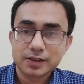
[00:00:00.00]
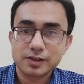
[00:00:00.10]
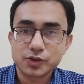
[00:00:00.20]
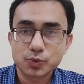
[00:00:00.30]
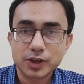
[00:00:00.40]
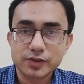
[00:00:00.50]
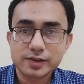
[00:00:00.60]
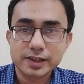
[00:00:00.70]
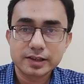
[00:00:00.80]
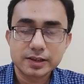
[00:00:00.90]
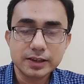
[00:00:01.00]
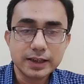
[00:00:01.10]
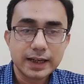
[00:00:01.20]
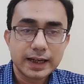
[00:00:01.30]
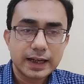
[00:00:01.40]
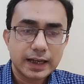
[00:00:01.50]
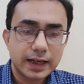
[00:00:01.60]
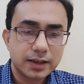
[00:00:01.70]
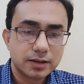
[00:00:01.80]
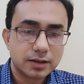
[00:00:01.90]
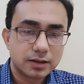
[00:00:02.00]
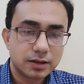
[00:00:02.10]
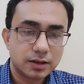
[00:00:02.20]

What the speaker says: since 2016, and